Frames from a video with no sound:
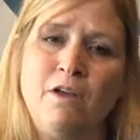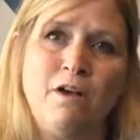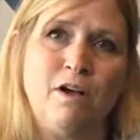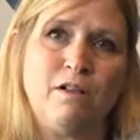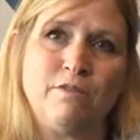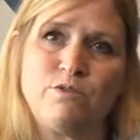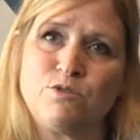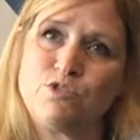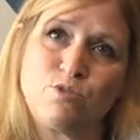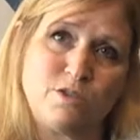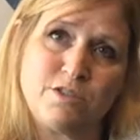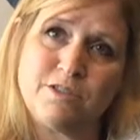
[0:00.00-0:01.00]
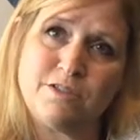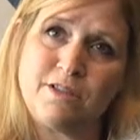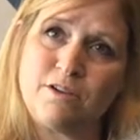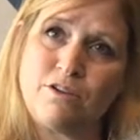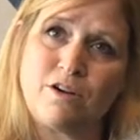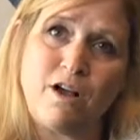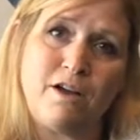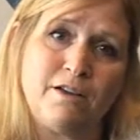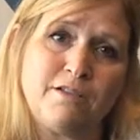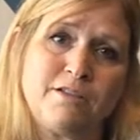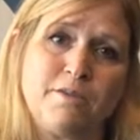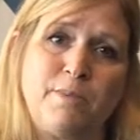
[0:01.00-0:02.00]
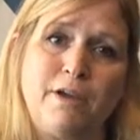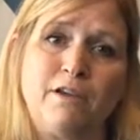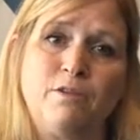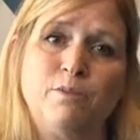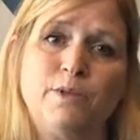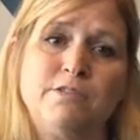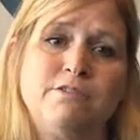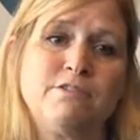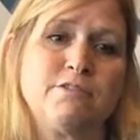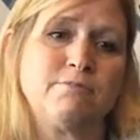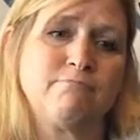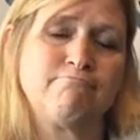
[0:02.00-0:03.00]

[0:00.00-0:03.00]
all of those sources that are caused by humans.